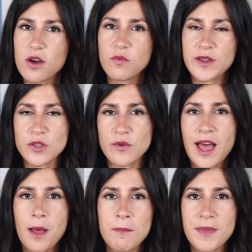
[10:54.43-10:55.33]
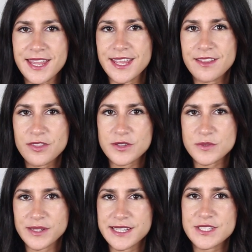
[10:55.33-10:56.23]
of when you are making
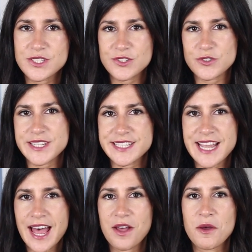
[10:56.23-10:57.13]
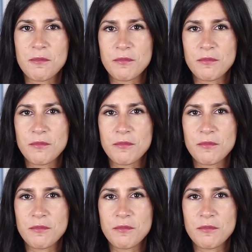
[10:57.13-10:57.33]
those really stressed out